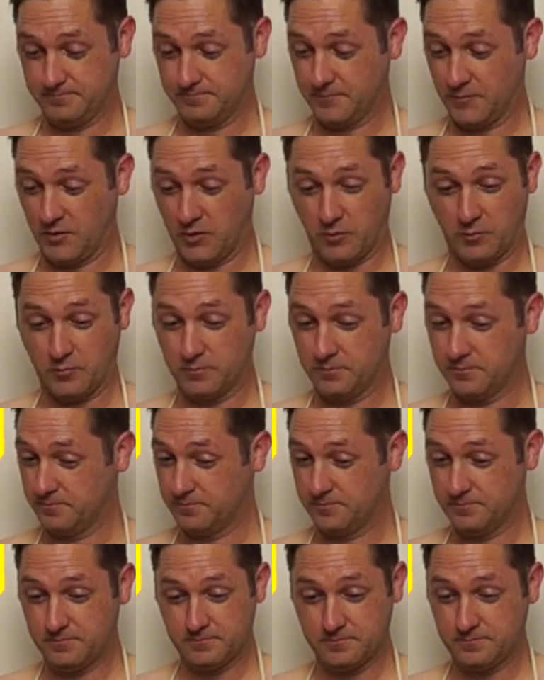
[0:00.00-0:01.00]
No,
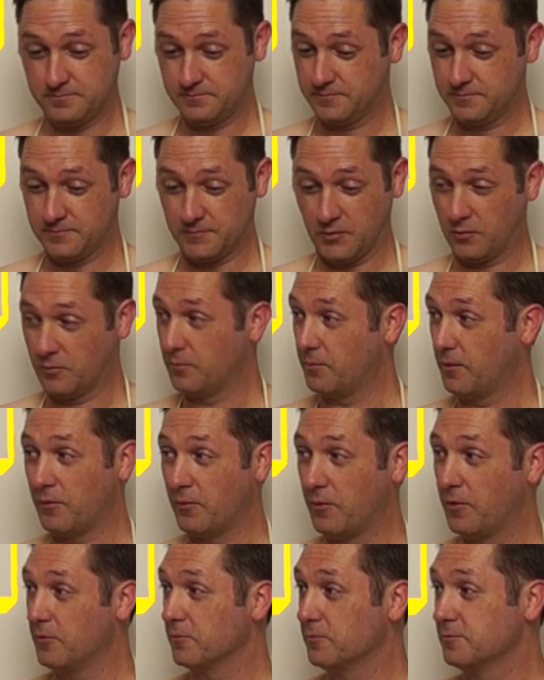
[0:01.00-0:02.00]
no, I
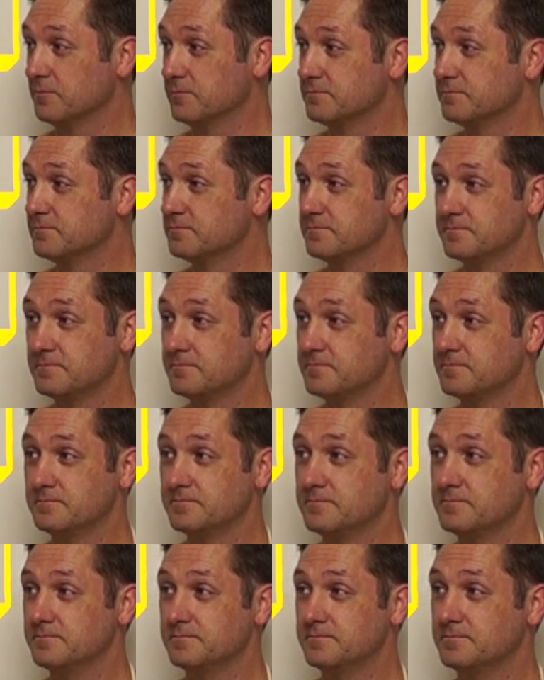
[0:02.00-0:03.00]
won't.
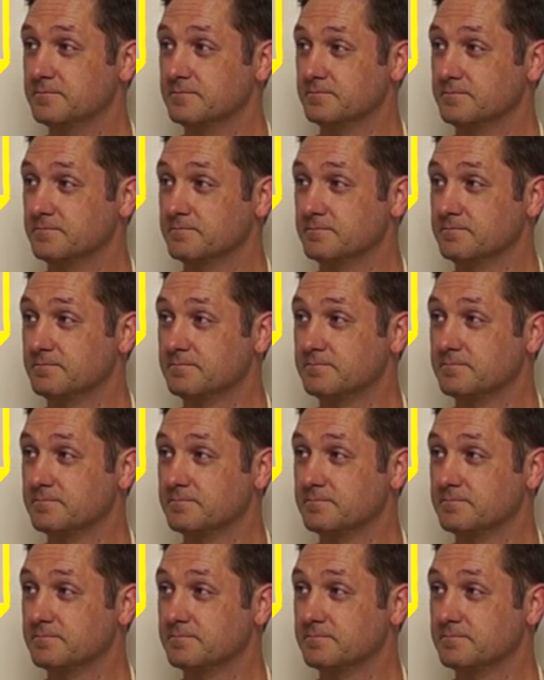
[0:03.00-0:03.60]
Mm-mm.